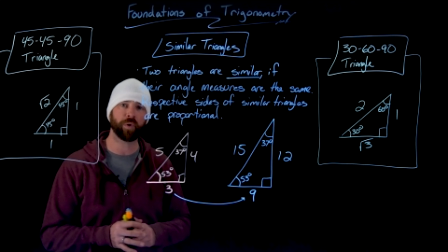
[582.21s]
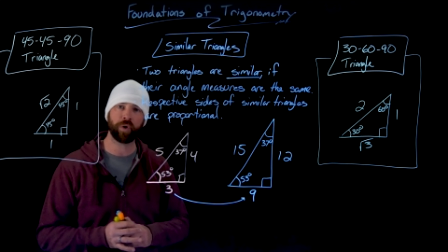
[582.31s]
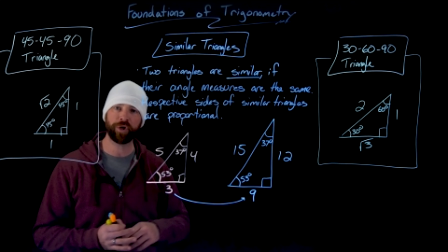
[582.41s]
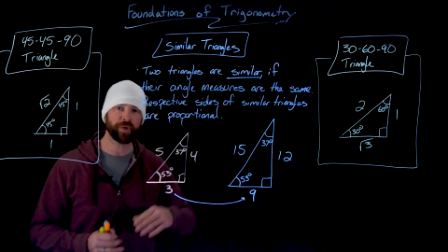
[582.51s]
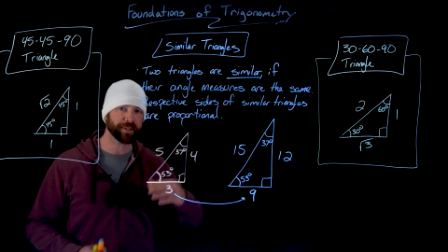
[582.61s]

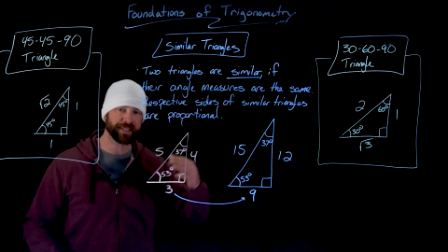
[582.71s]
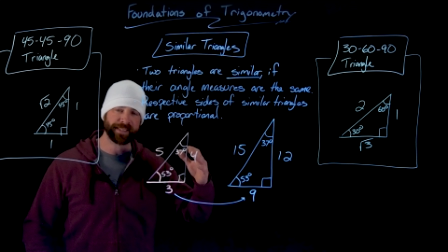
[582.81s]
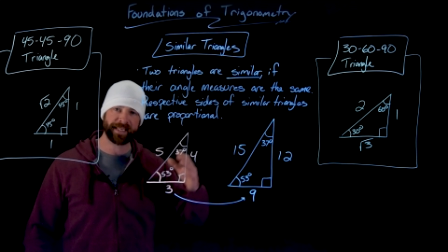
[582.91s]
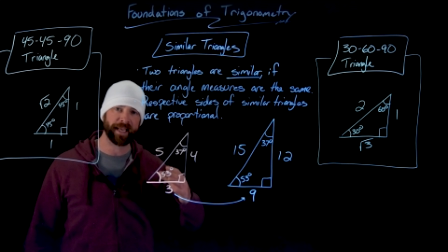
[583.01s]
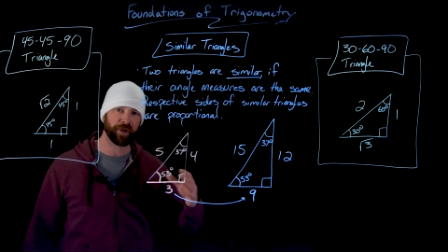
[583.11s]
or you can
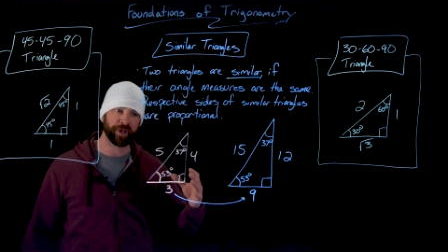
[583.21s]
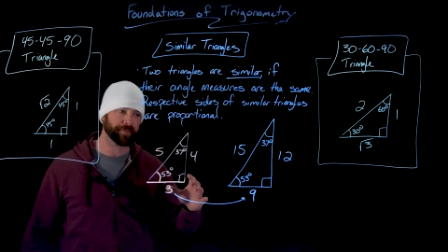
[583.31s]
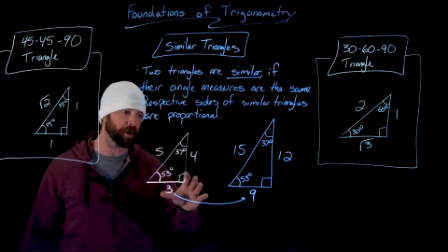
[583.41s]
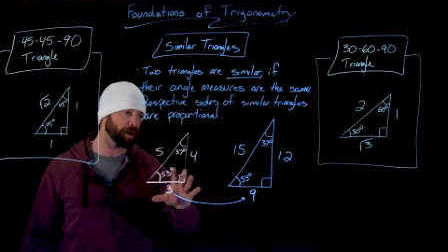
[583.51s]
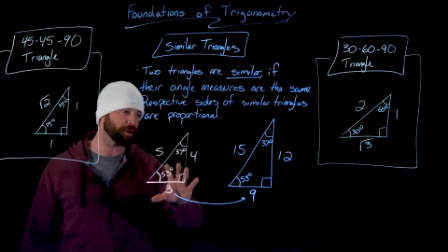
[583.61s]
scale
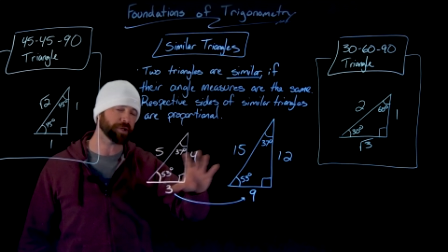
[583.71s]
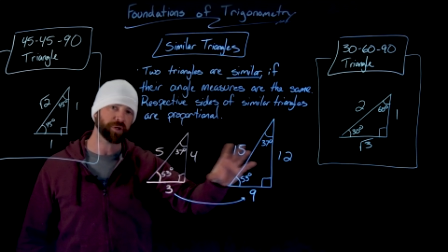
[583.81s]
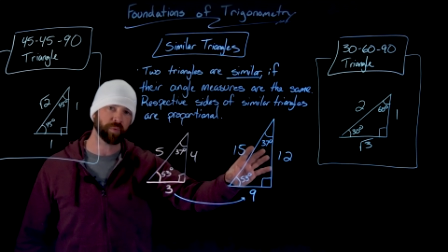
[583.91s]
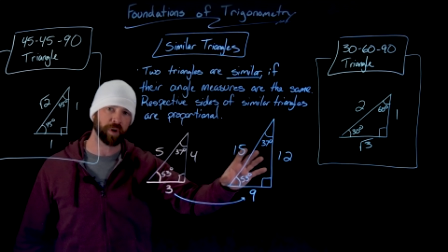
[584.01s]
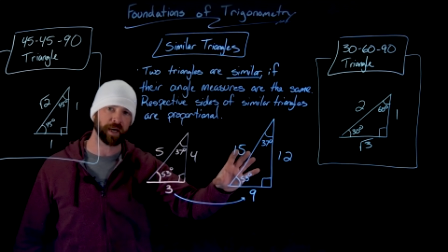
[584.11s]
them all
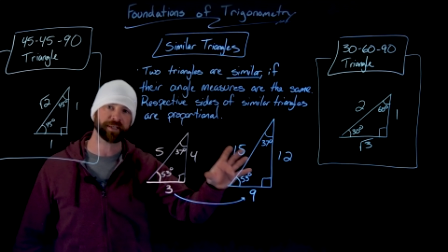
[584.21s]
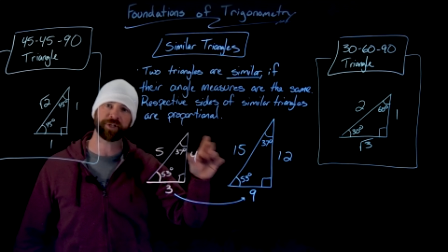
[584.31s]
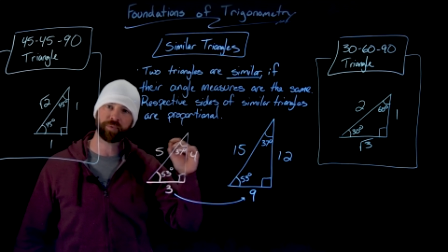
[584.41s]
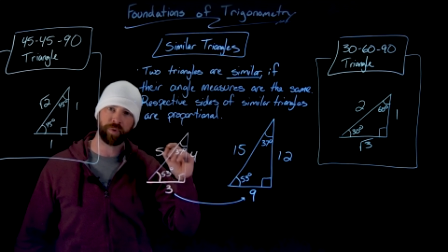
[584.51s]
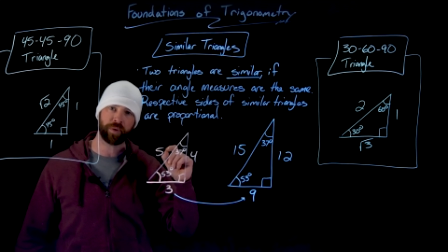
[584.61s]
you want and
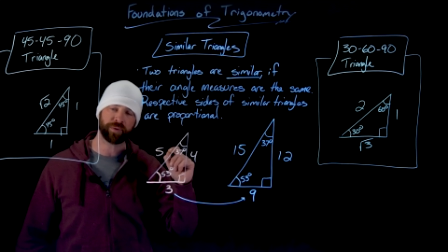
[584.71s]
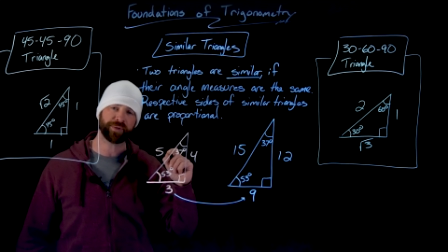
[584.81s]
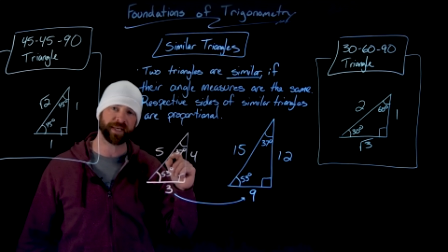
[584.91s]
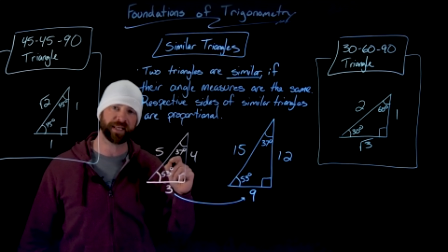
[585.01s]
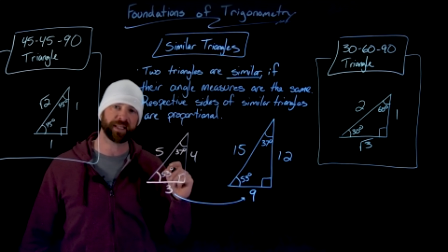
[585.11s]
you won't
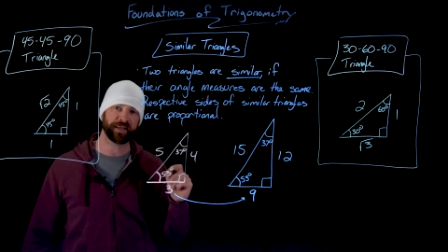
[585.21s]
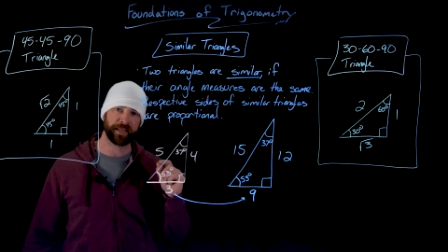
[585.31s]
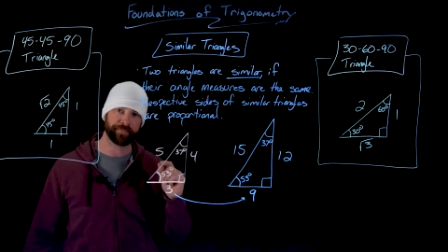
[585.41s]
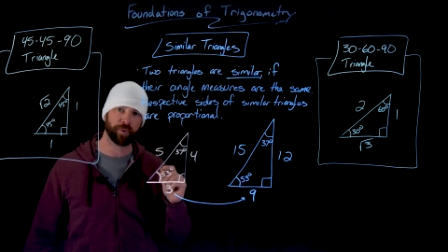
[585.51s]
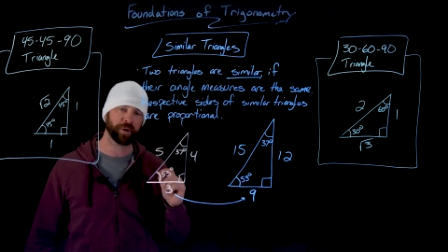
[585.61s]
lose any of the
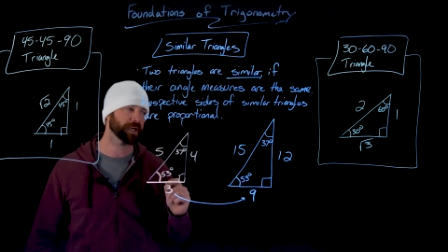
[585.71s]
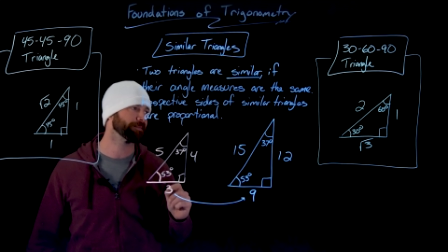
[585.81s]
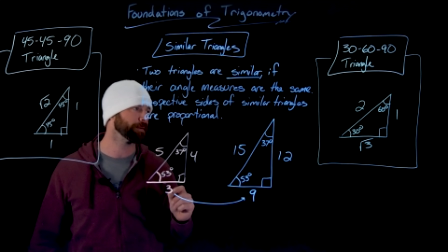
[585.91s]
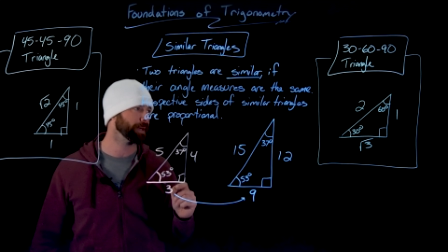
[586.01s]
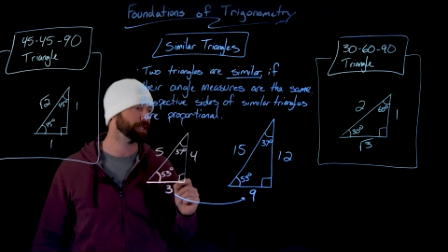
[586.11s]
important
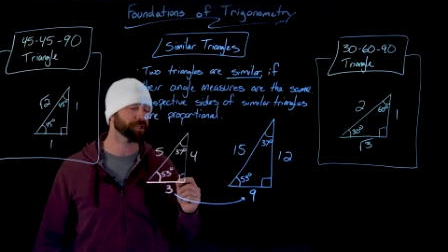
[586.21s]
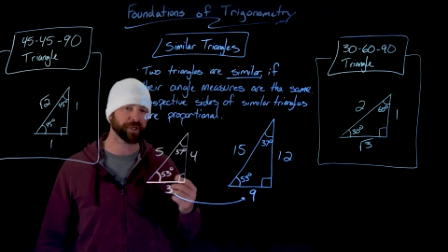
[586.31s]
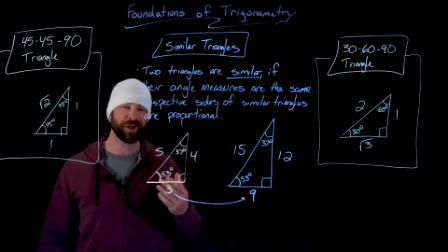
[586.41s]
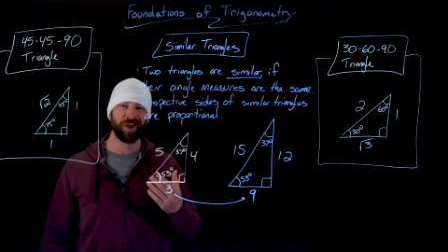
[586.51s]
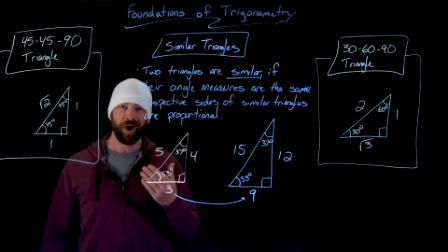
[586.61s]

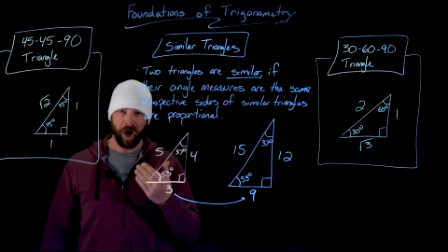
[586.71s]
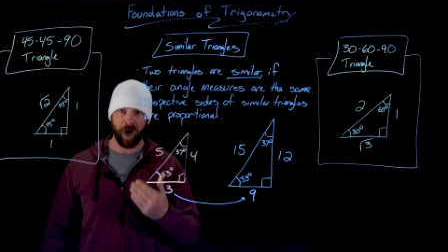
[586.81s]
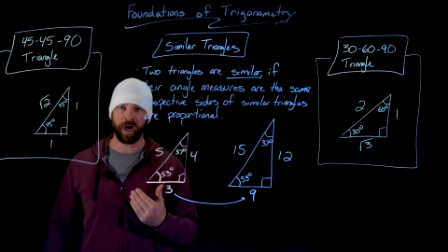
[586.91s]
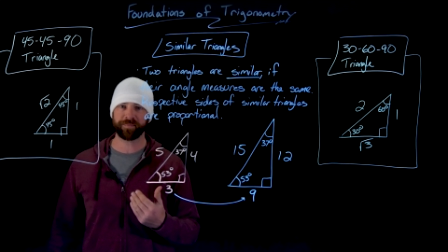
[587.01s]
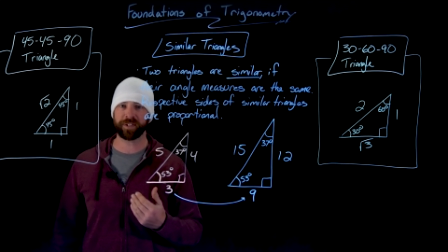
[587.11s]
information.
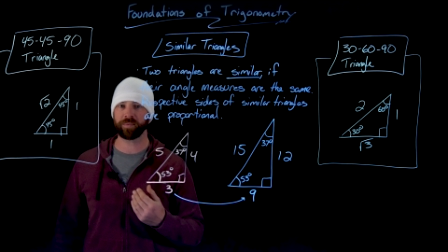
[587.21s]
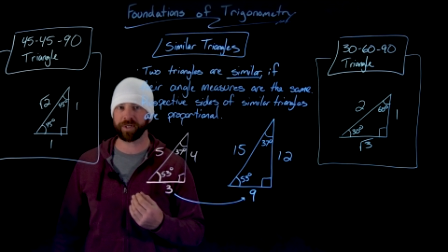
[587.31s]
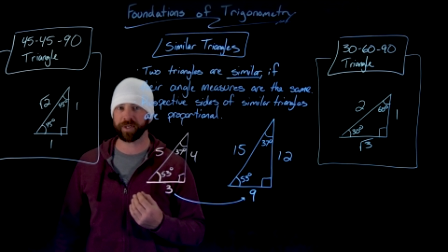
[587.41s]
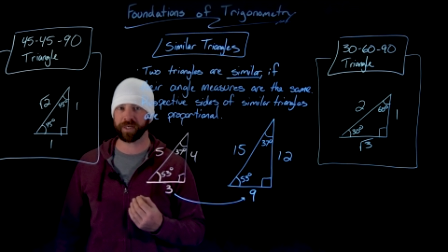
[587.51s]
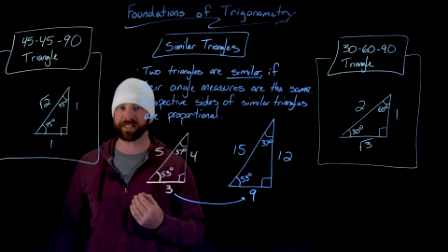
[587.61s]
Often what
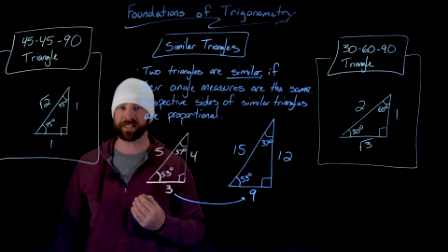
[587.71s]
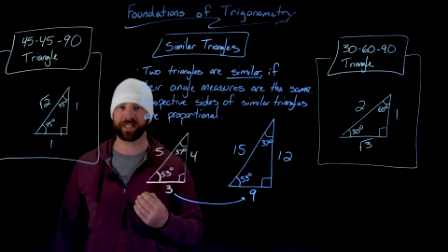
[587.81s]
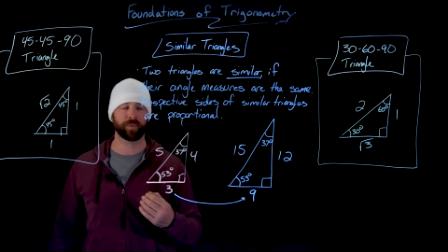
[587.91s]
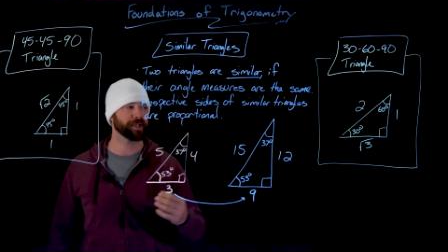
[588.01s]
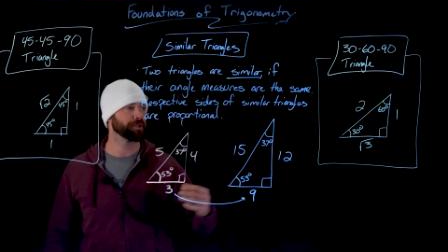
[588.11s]
you're going to see
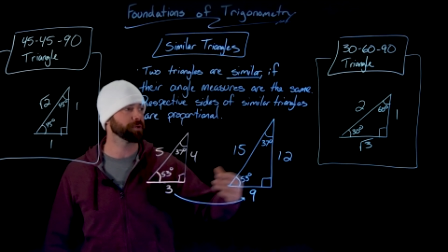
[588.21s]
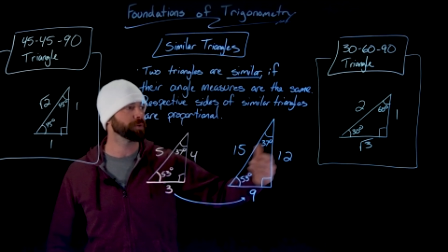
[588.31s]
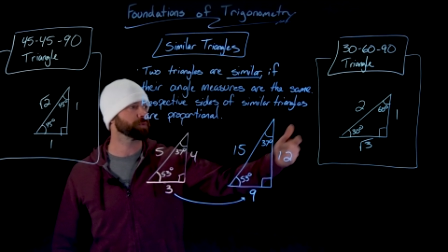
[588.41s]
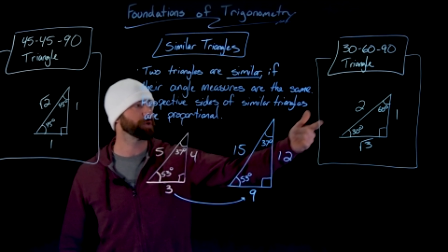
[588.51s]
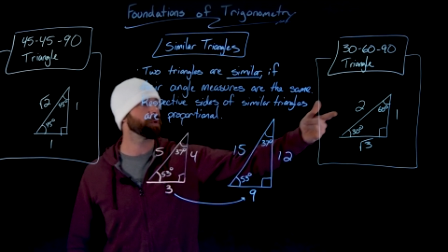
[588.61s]
that we
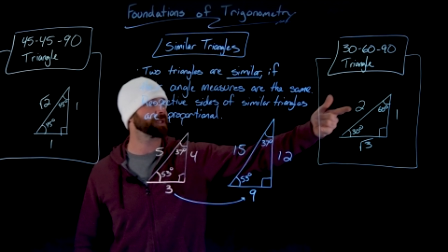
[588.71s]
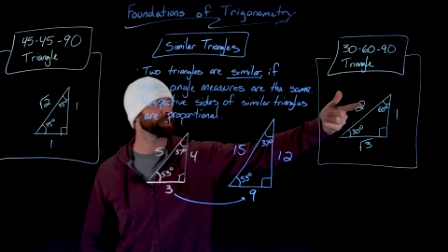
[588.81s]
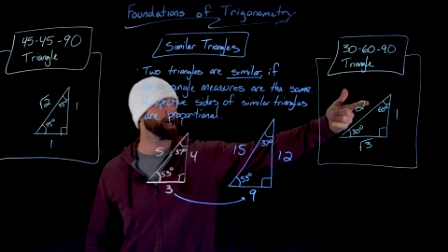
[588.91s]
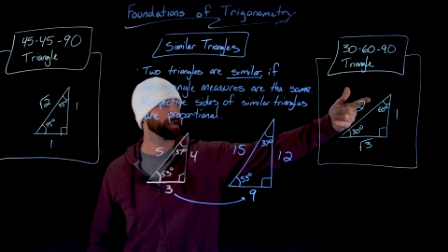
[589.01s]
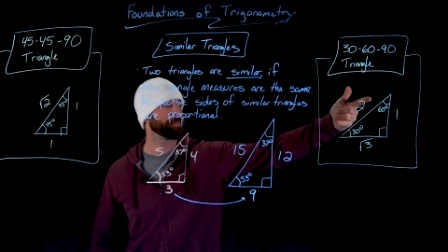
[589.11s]
do is we want
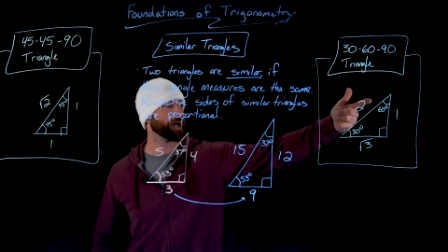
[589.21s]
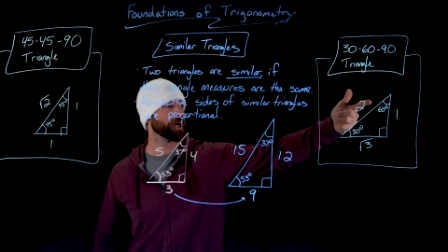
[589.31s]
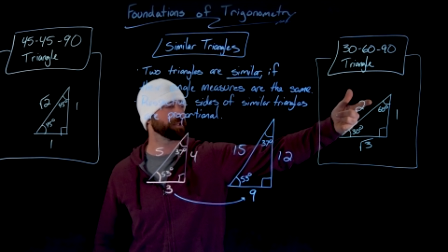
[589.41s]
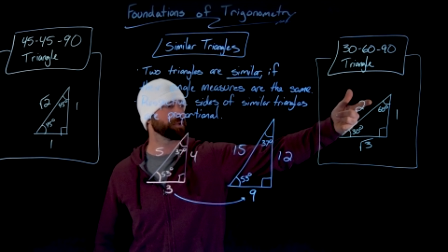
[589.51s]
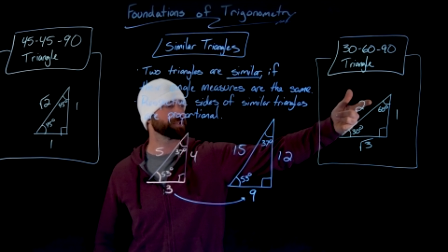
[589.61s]
the
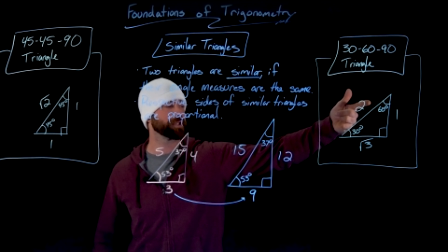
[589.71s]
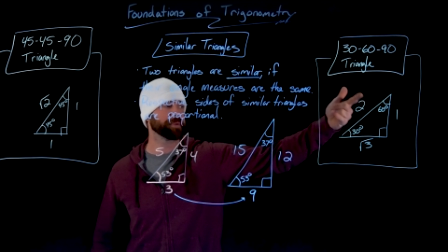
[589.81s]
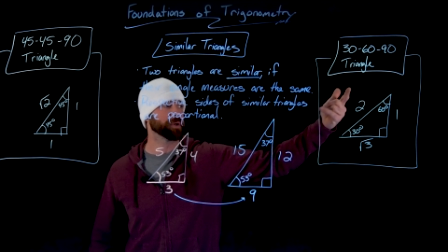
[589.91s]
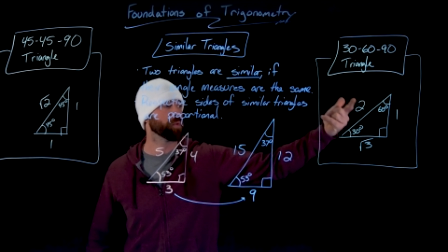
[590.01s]
hypotenuse to be